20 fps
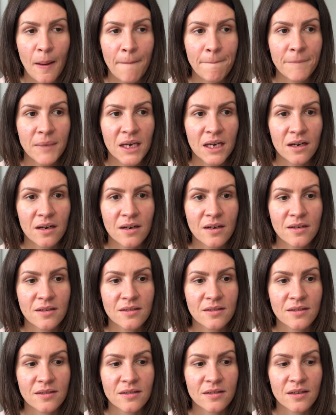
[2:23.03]

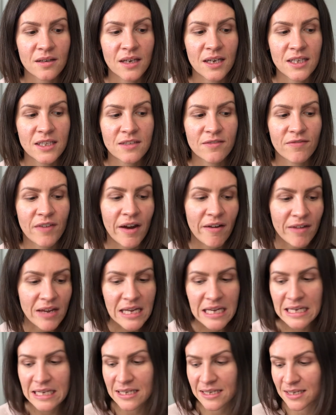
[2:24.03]
because it's very
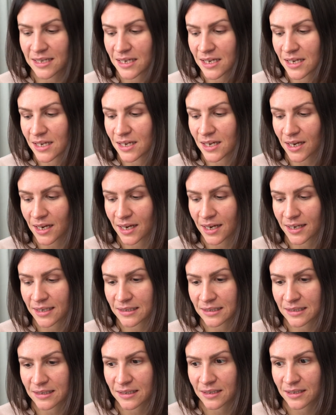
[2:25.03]
easy and